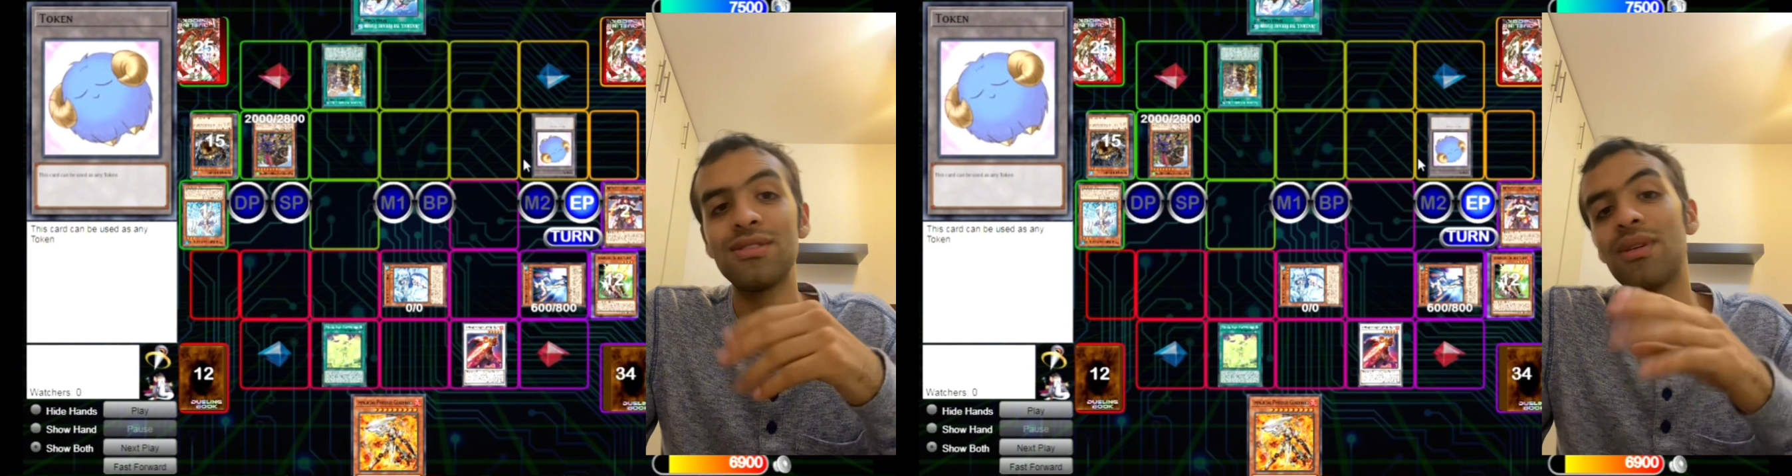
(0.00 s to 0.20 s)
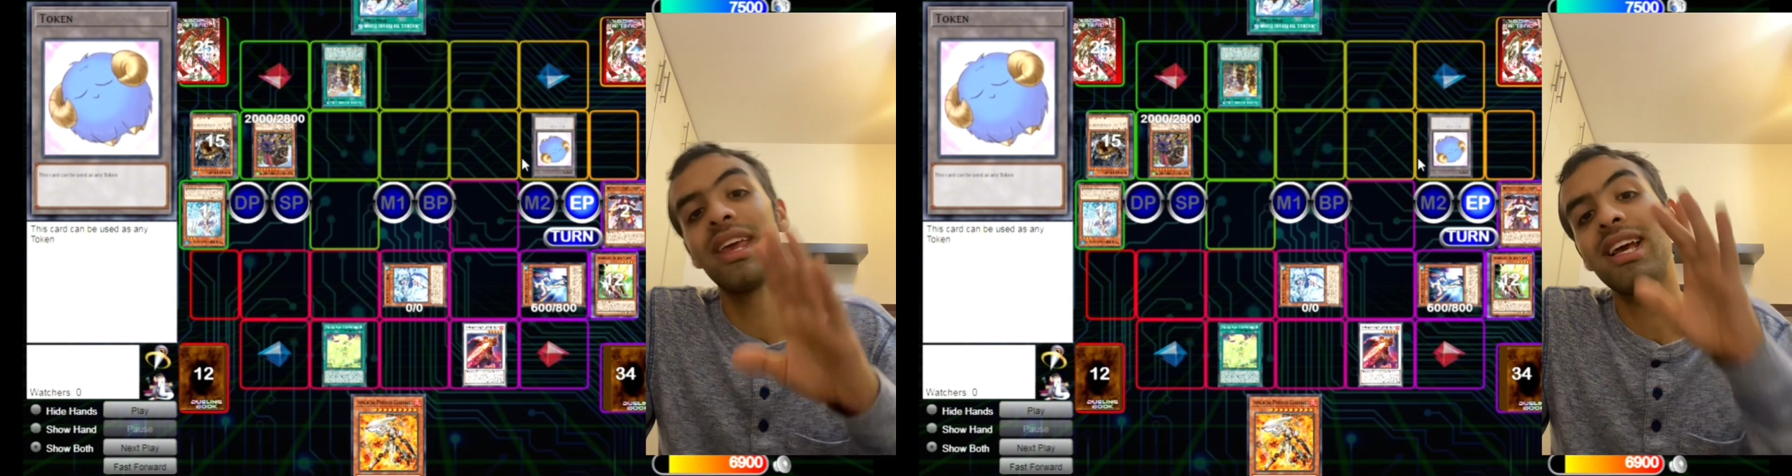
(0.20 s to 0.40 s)

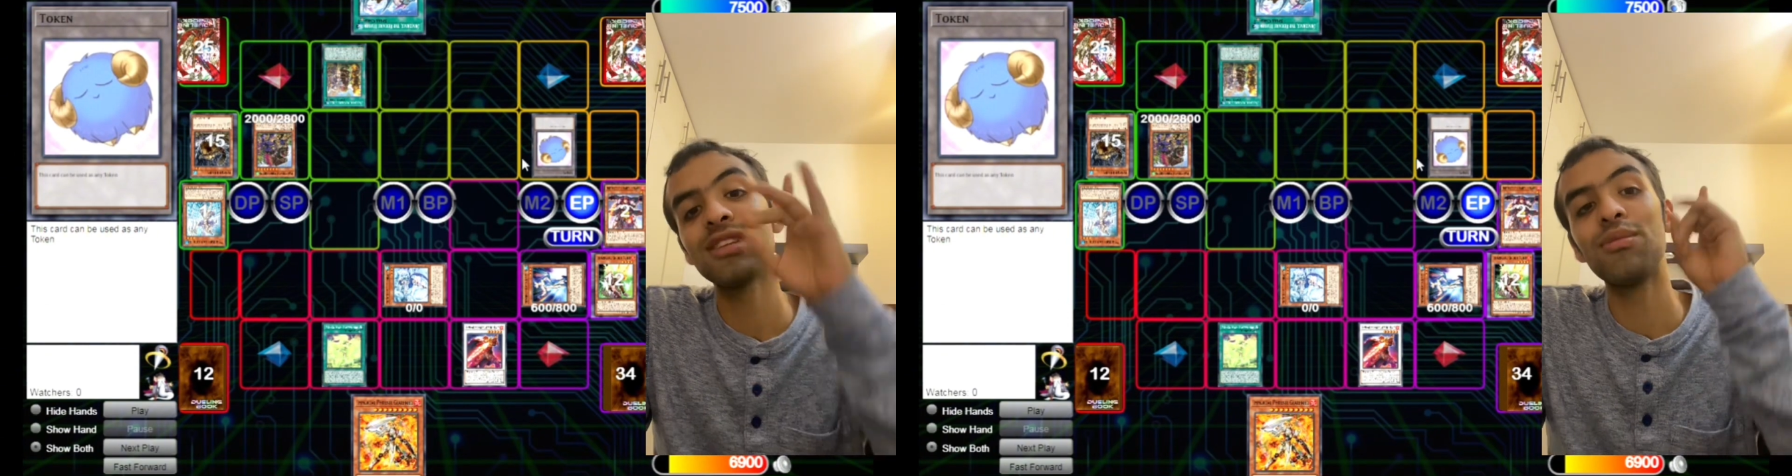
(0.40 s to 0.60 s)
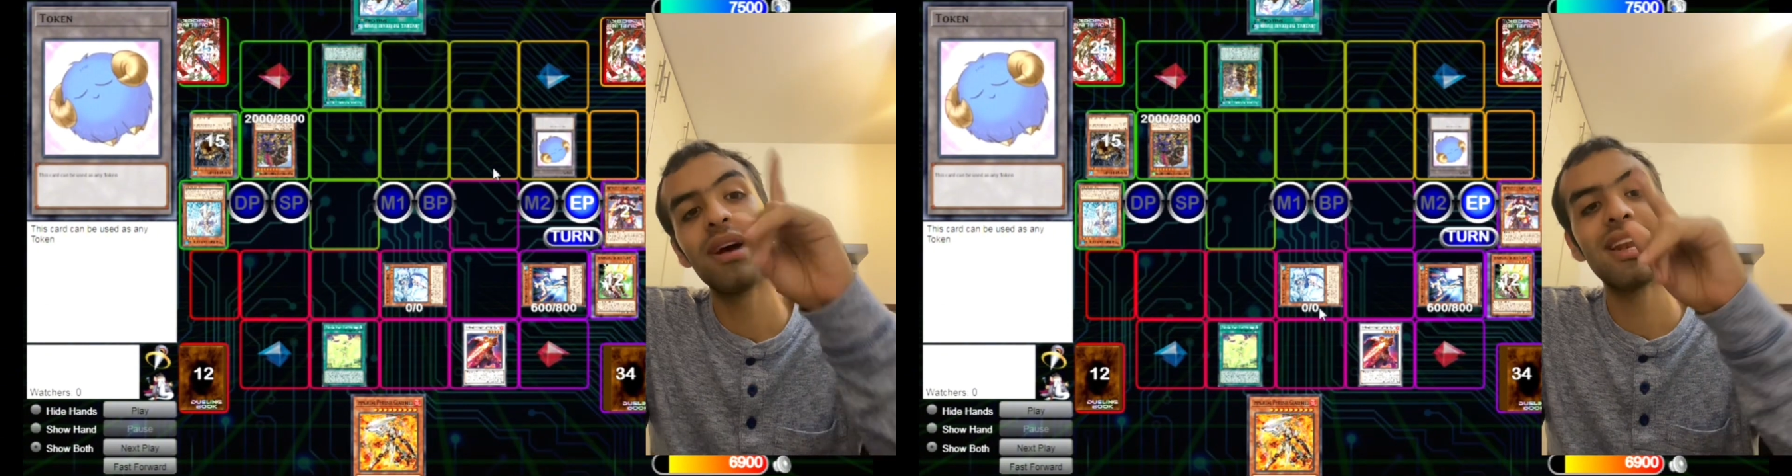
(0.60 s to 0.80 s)
so he has
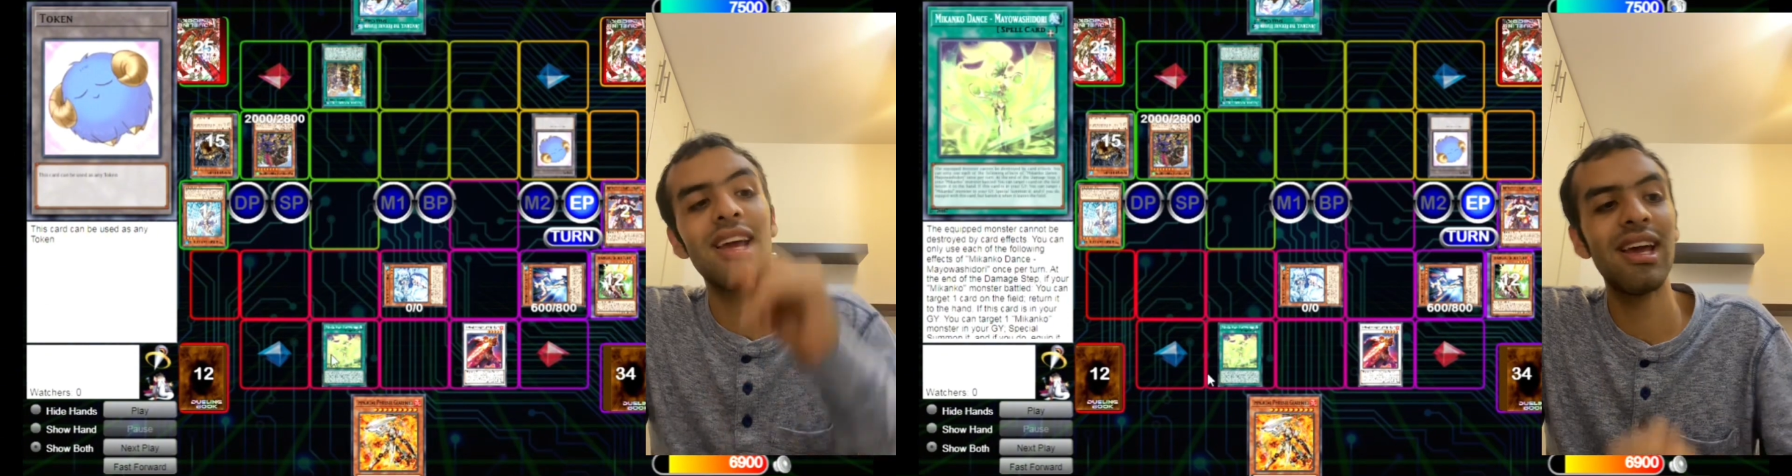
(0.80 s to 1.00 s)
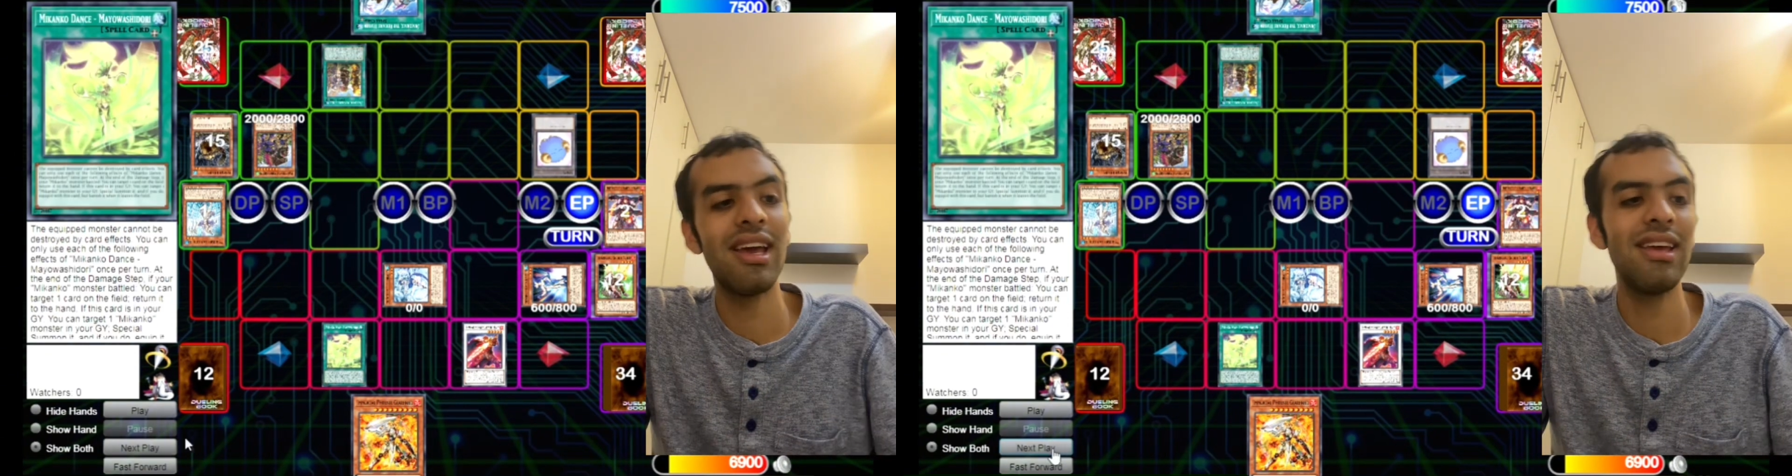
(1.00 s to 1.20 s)
one
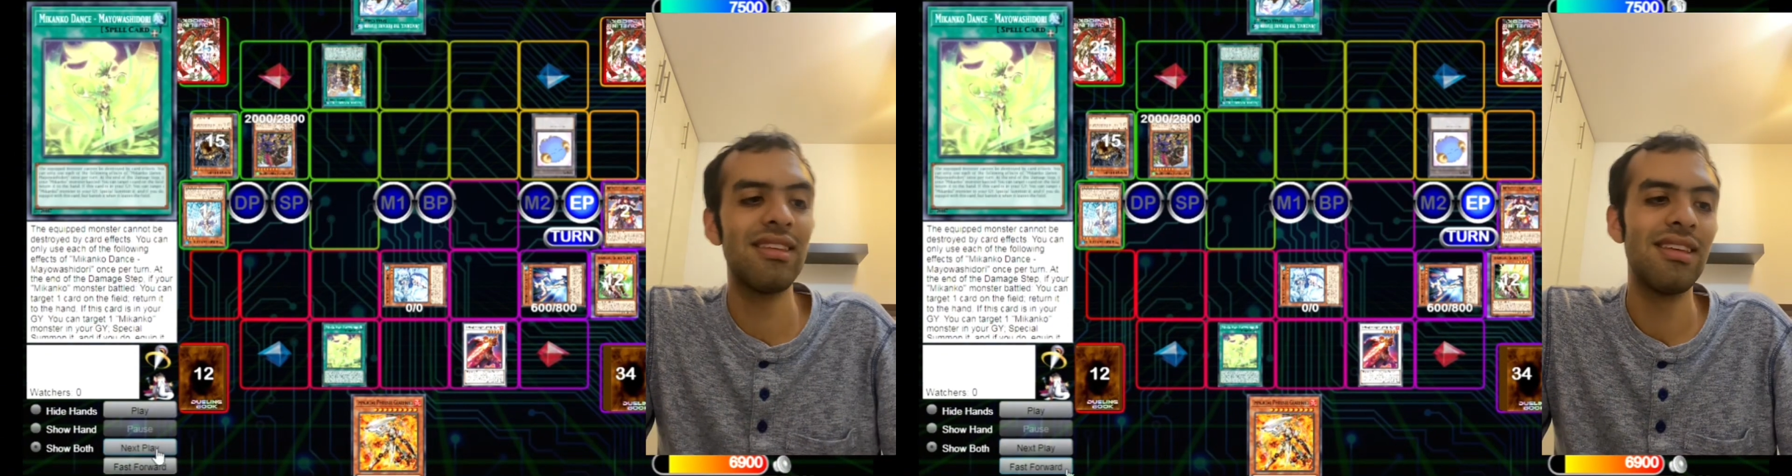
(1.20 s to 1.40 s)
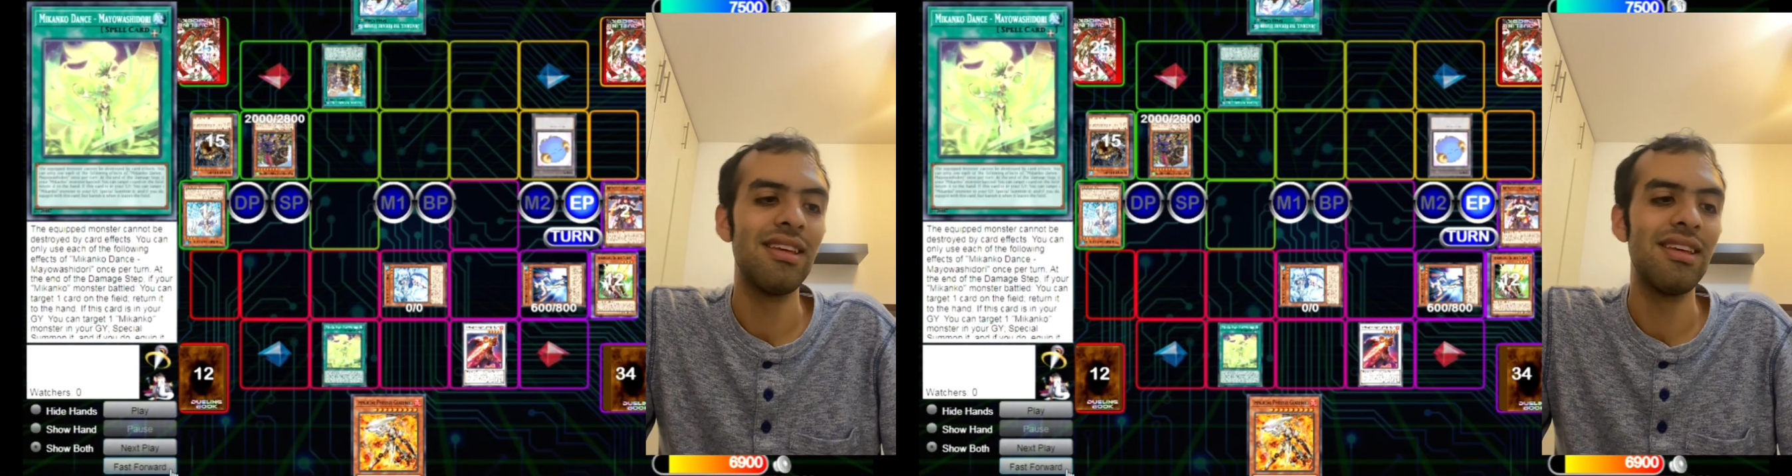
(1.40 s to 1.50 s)
negate,